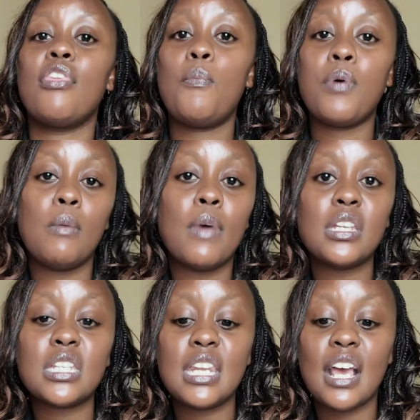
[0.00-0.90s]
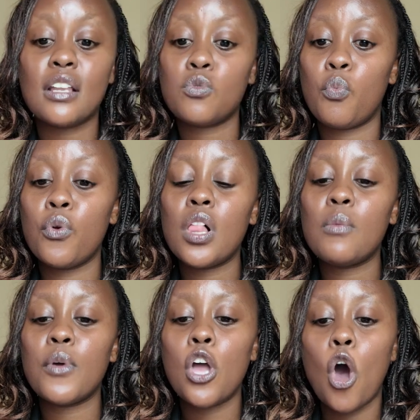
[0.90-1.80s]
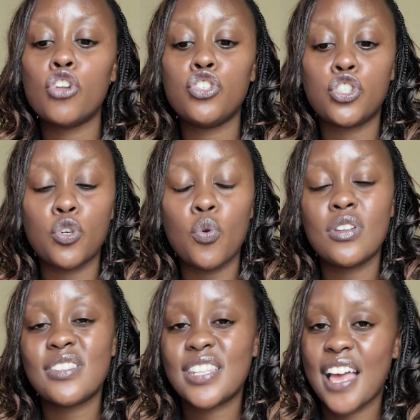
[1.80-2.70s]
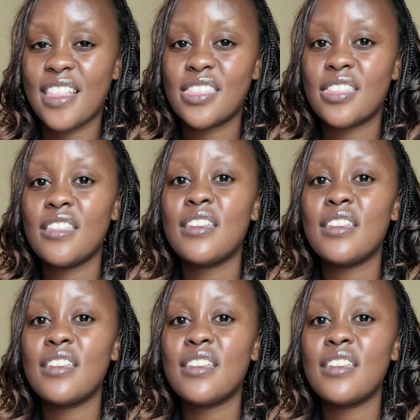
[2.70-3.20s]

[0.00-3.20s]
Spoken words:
The payment date will be on June 10th,